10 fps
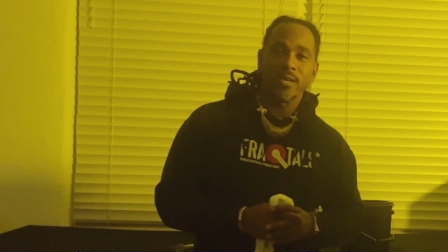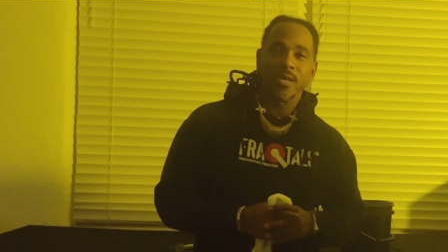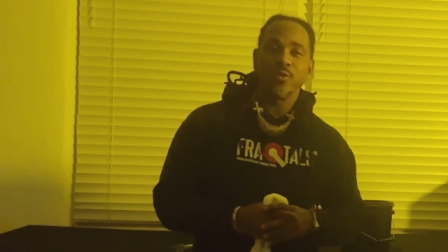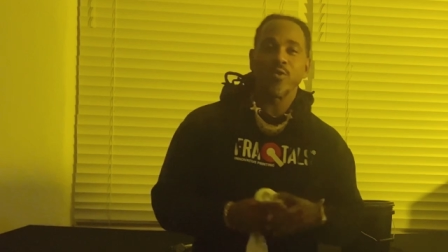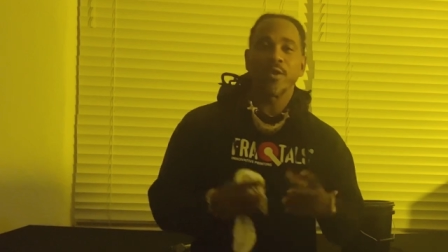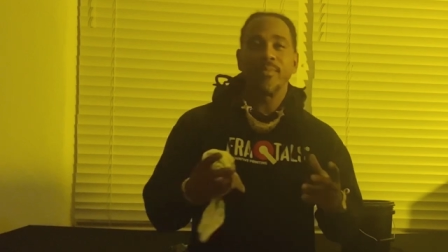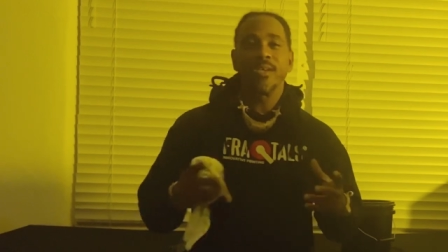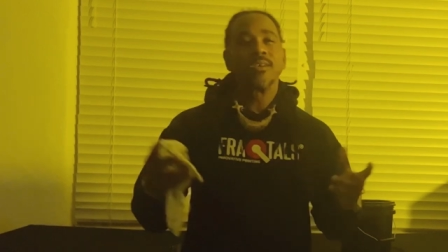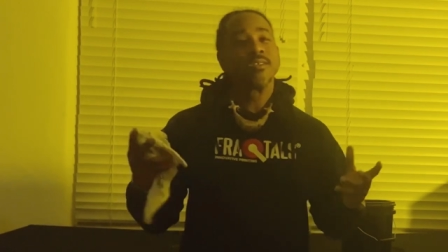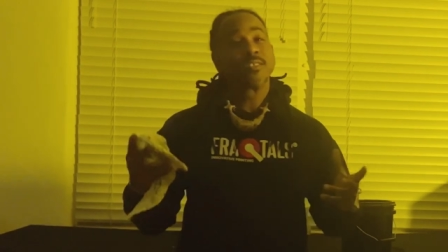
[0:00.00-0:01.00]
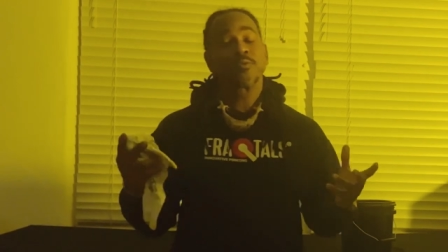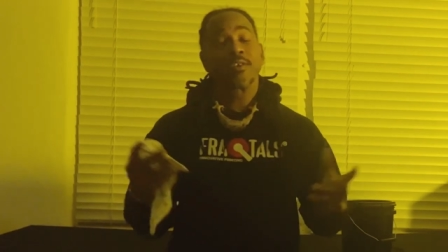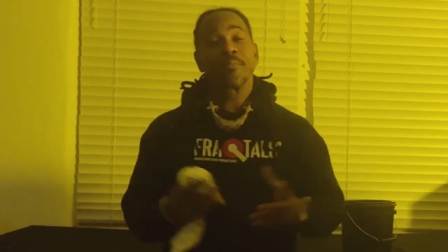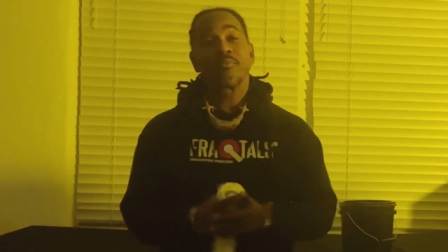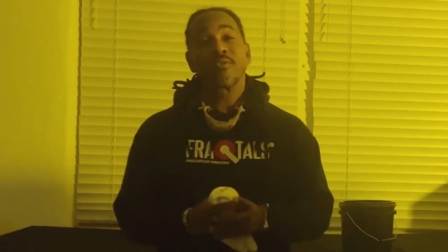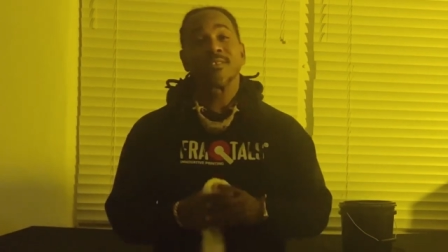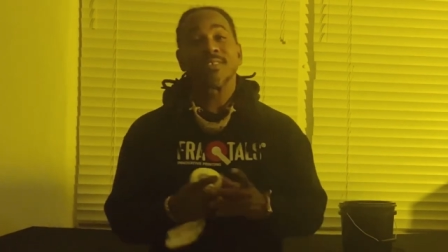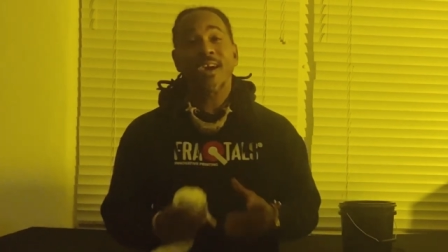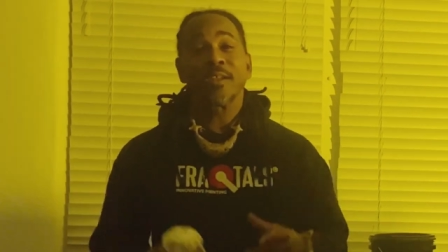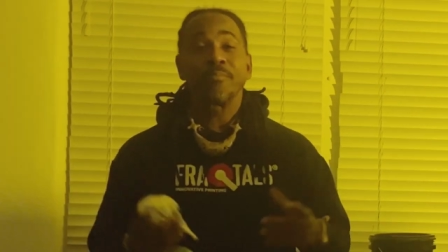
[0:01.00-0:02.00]
in order to be a good screen printer is
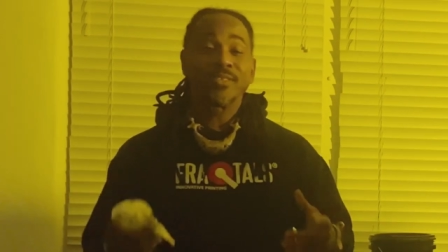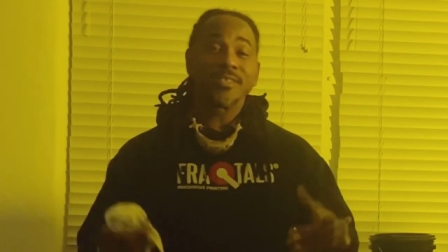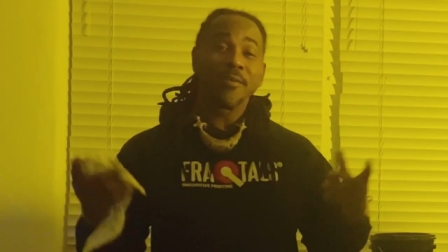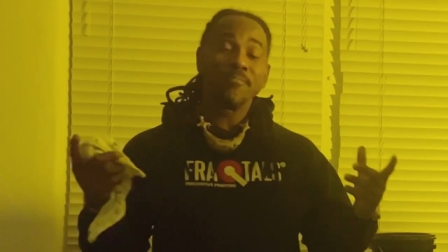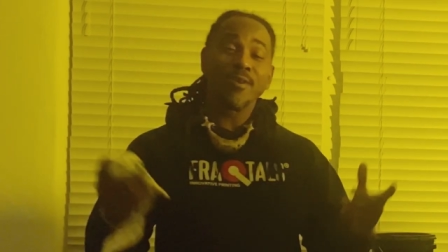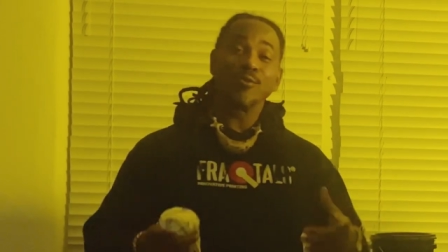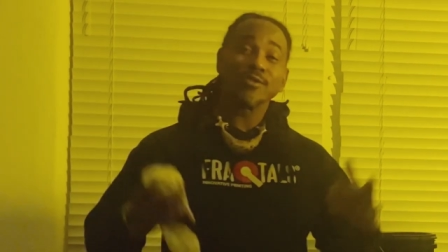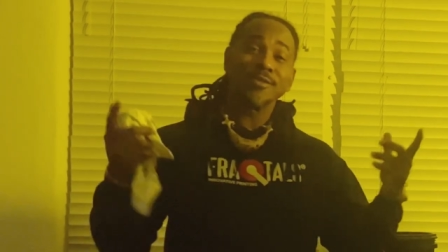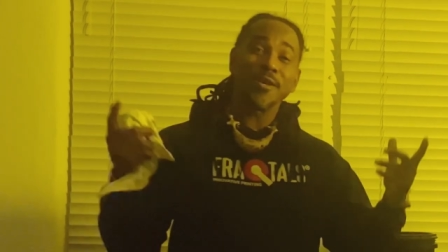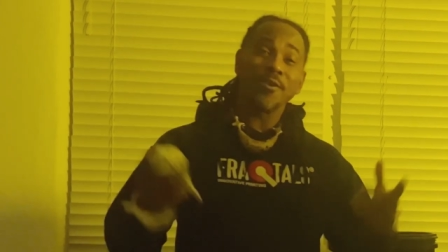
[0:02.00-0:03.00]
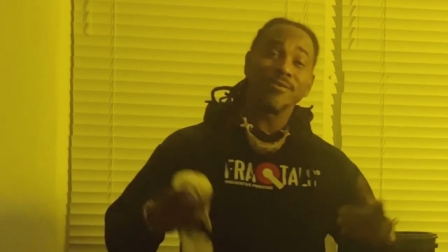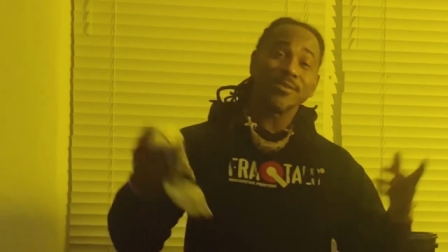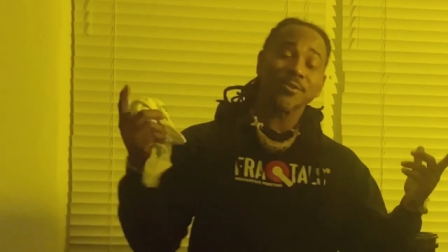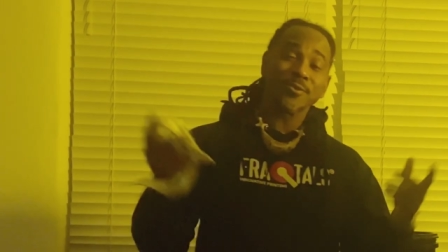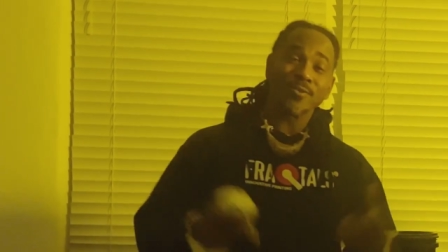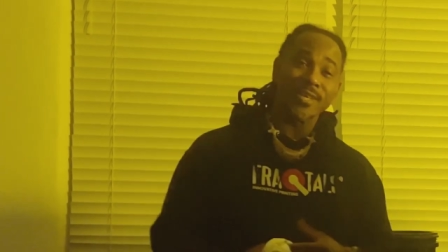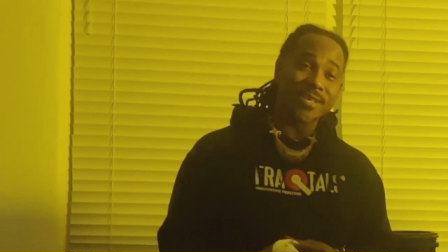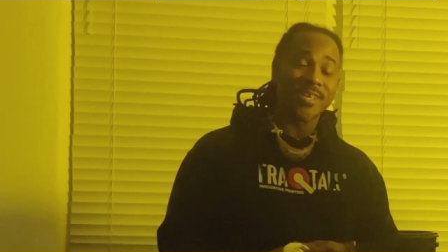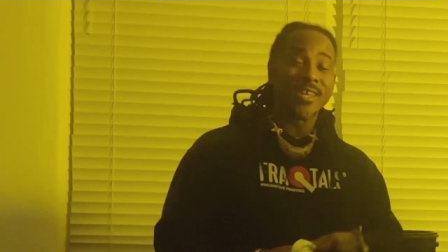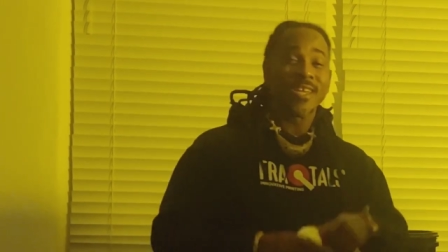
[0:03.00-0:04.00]
how to put the emulsion on the
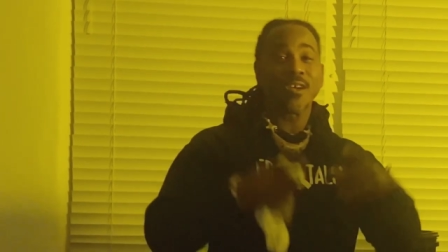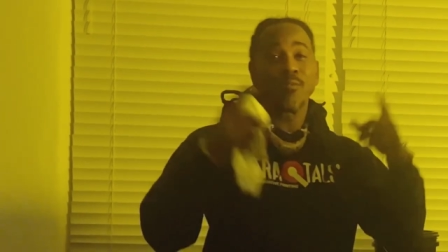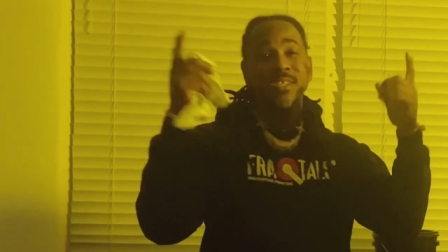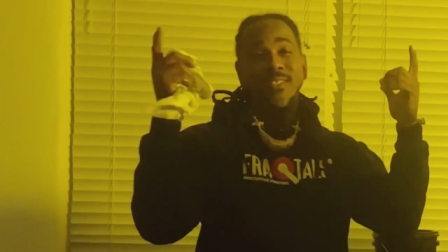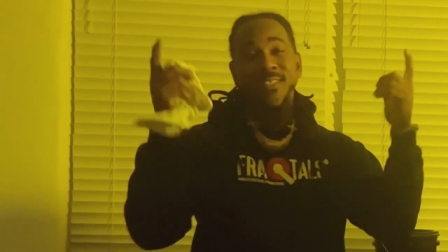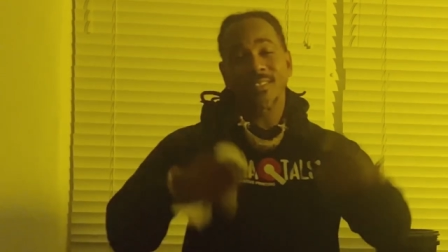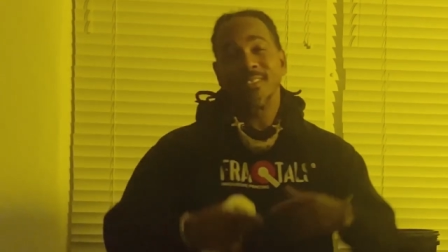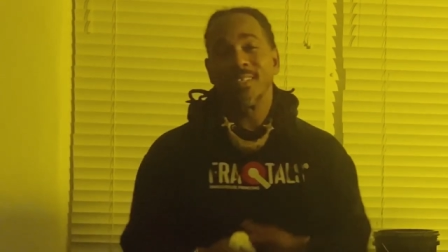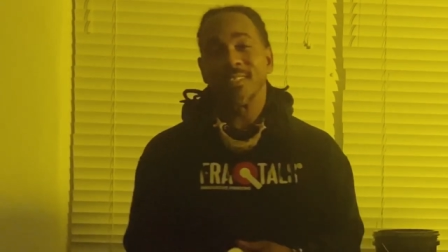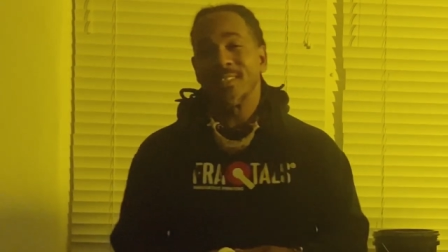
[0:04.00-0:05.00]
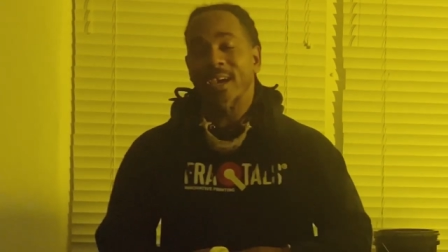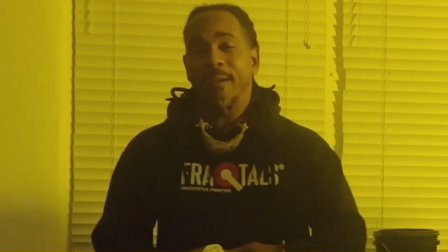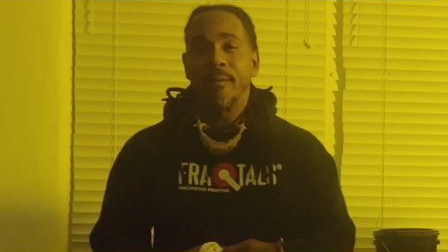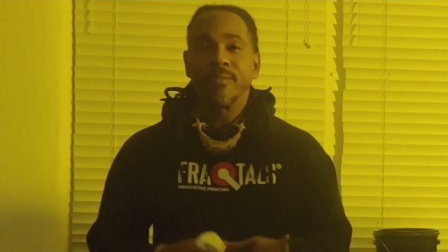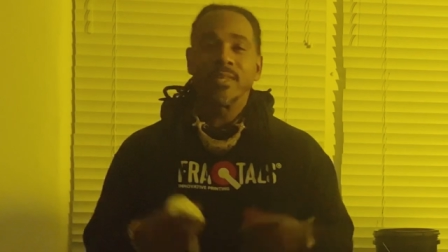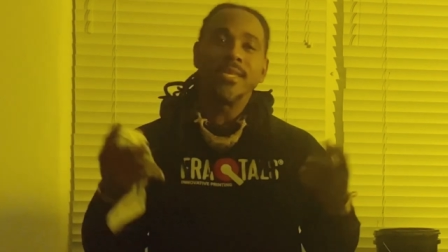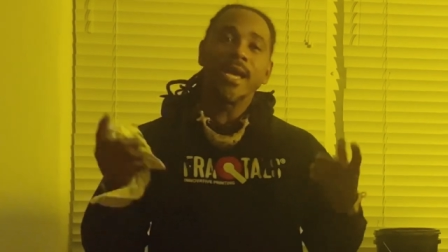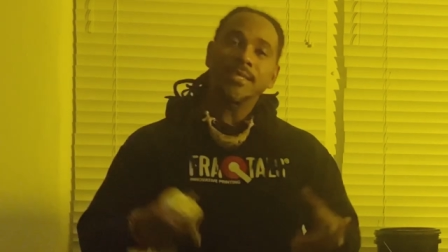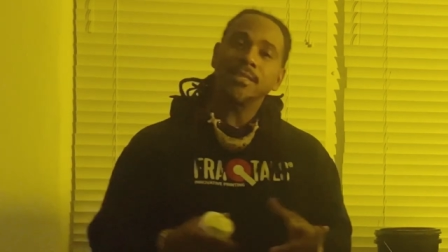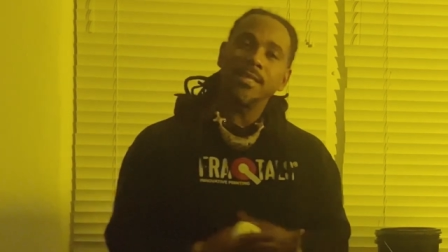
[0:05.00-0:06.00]
screen, and we just did that. The
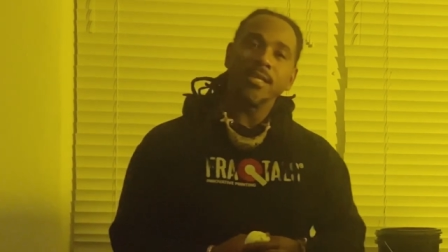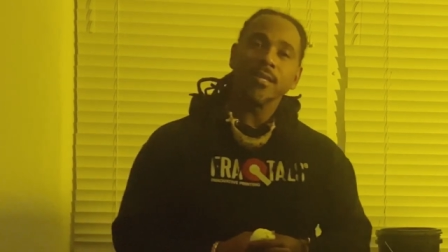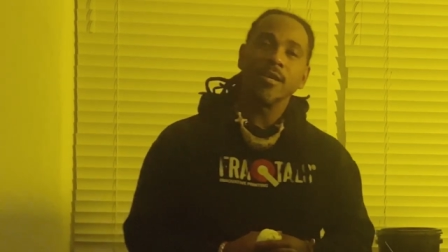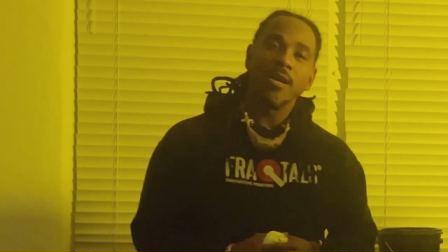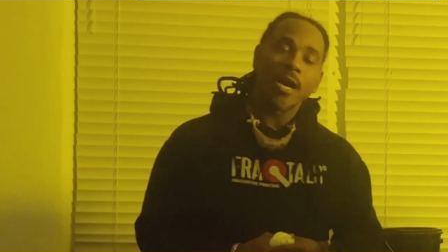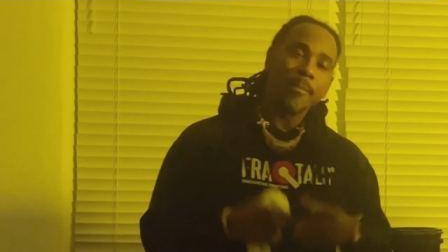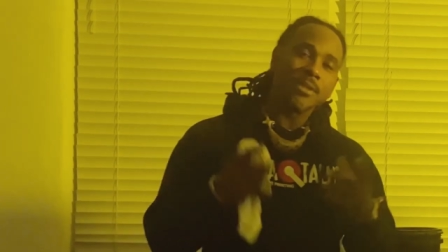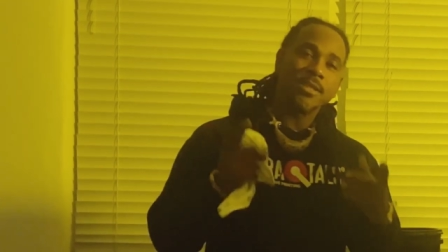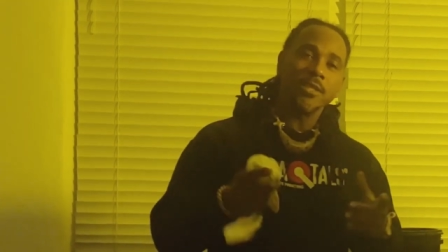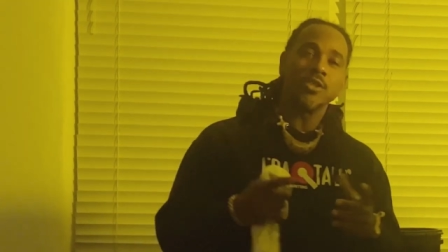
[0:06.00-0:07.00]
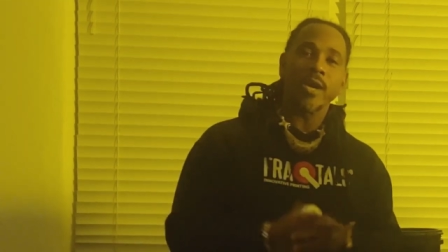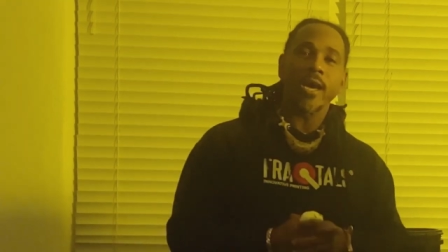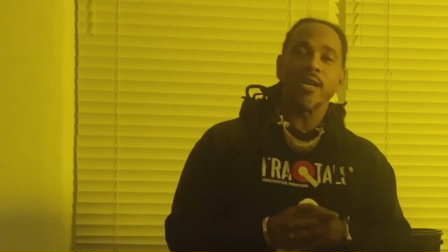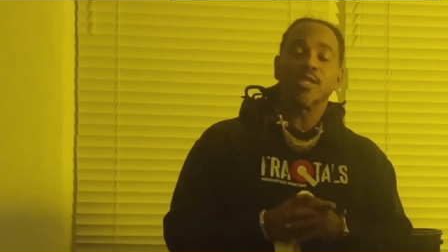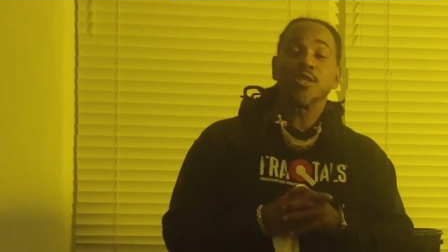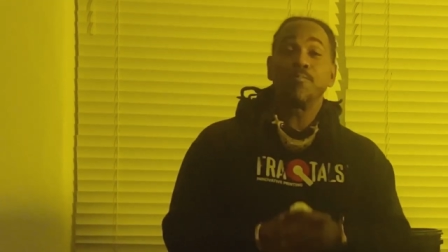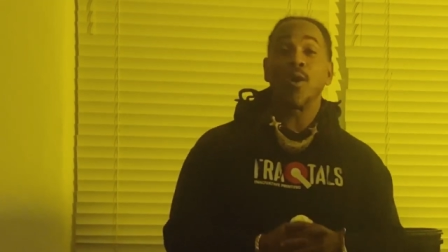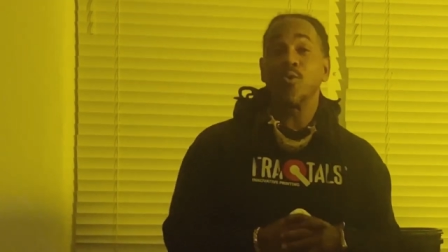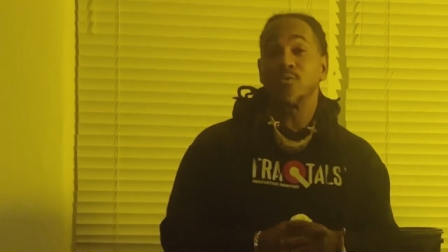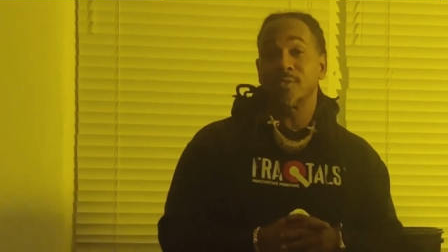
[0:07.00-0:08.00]
next thing, I'm gonna teach you how to
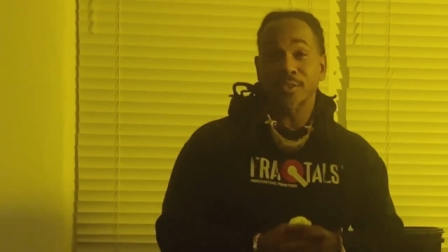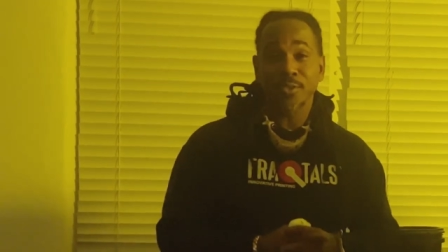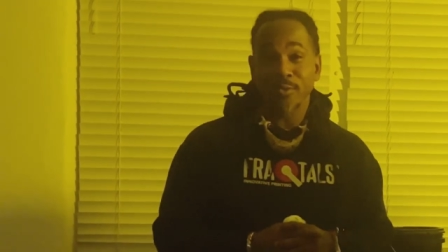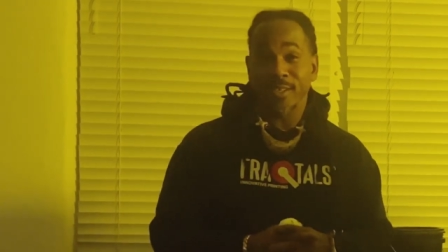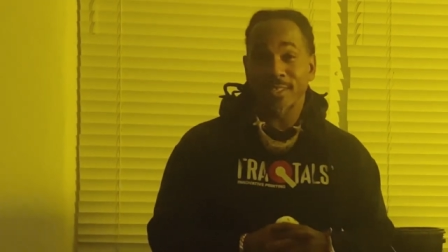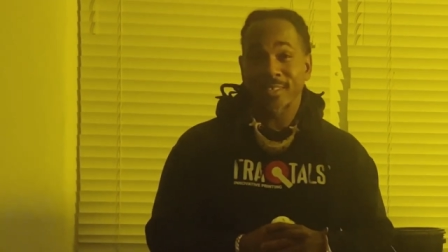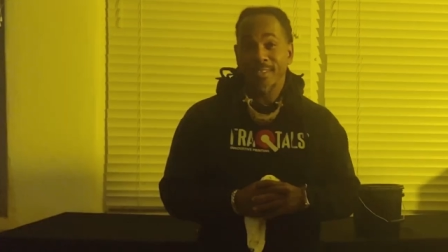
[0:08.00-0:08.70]
expose the screen.